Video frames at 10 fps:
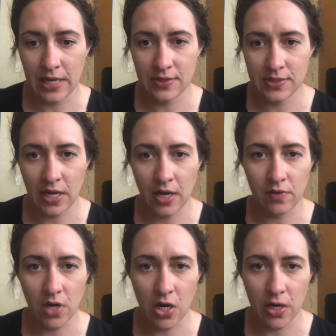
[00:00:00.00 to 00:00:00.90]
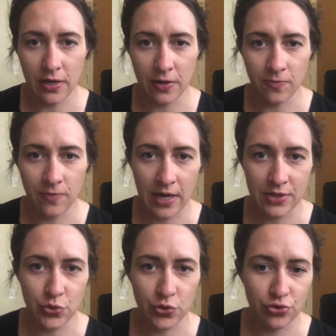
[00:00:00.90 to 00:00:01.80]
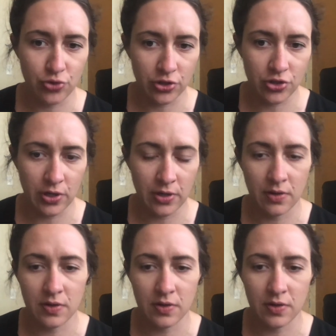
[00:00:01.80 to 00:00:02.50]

is kind of a hard and fast restriction,